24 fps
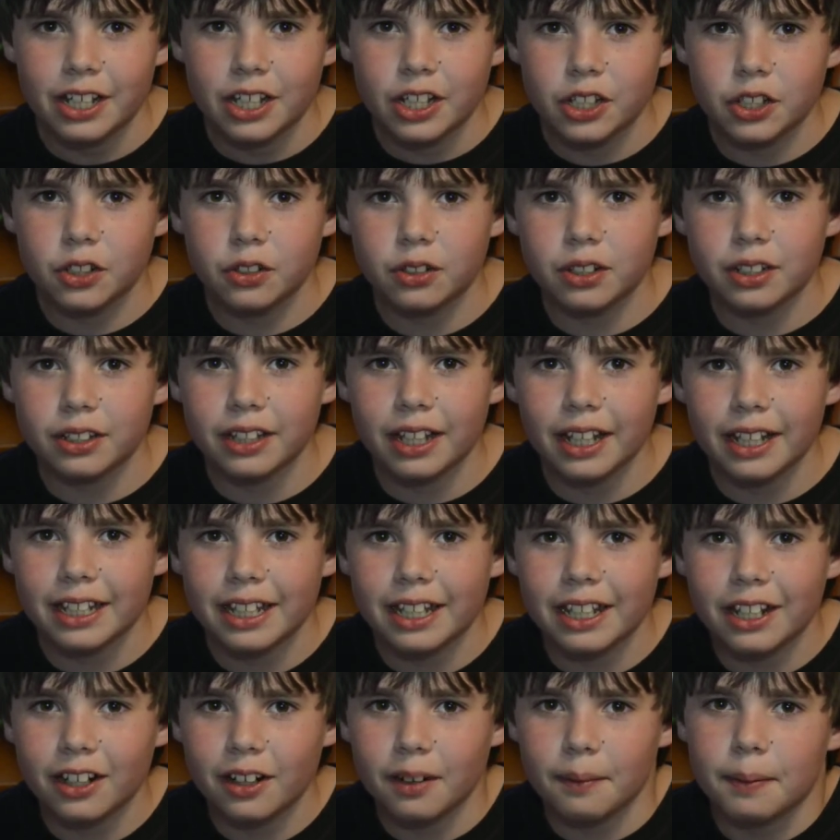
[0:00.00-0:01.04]
you could
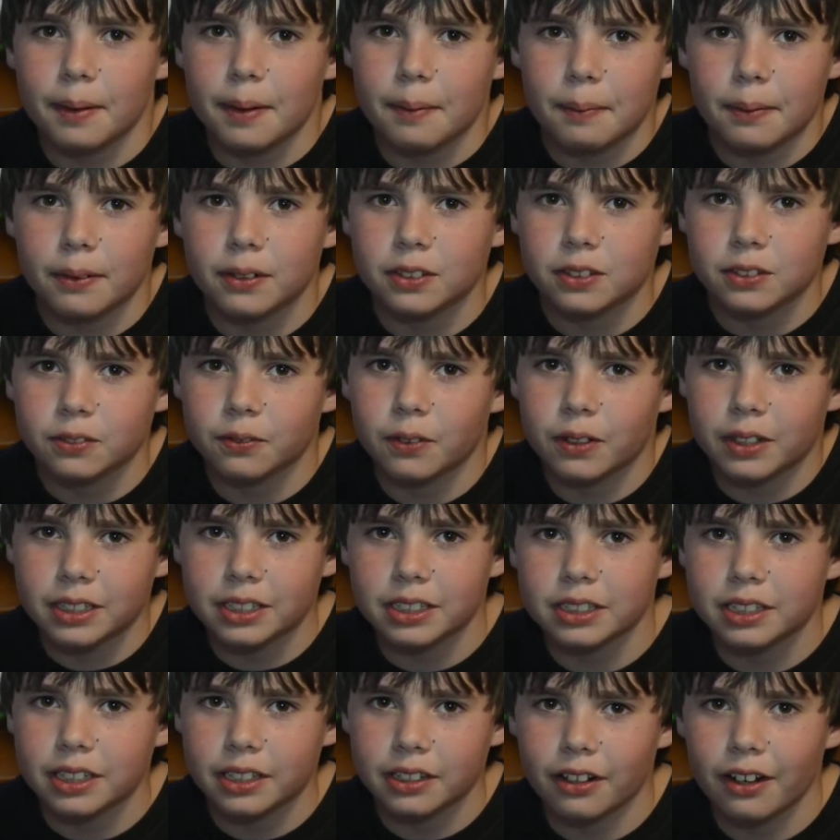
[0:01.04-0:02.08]
hear people's
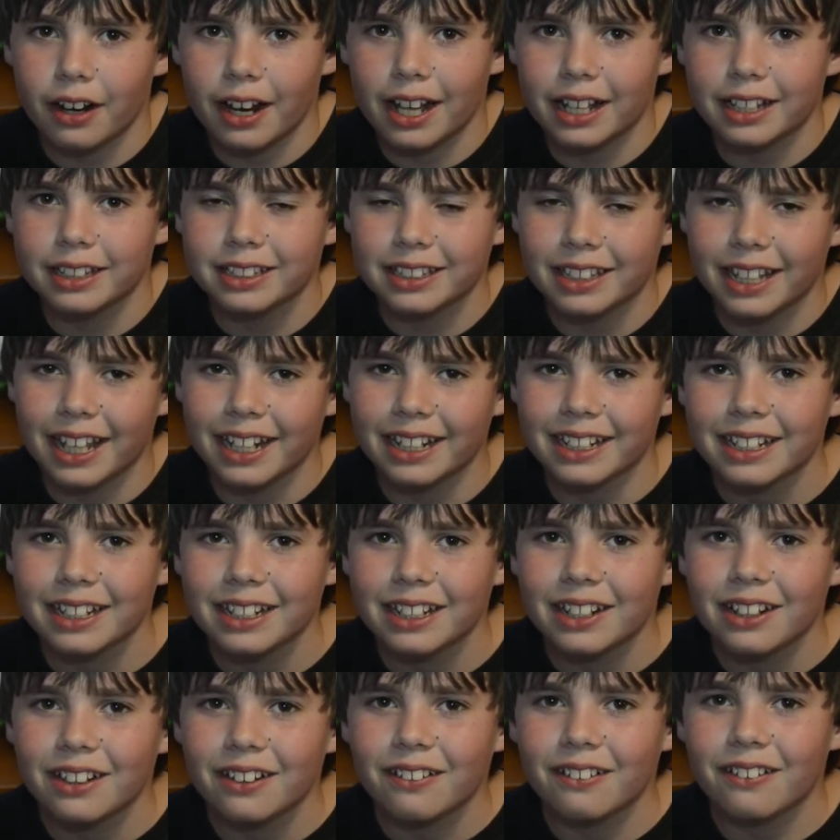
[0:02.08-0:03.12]
voices in their heads,
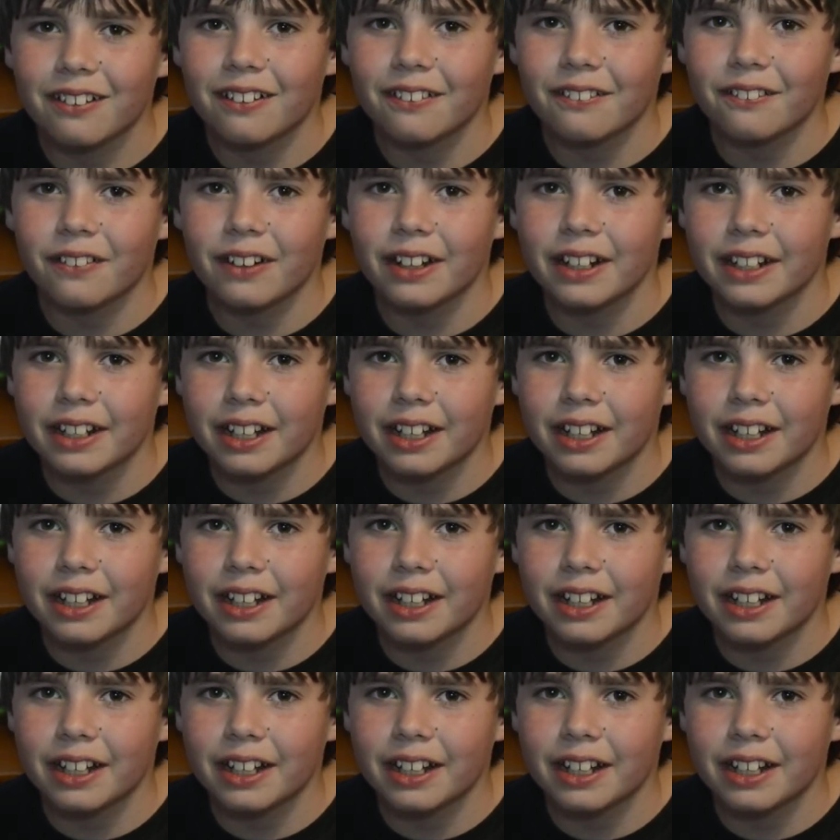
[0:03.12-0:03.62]
when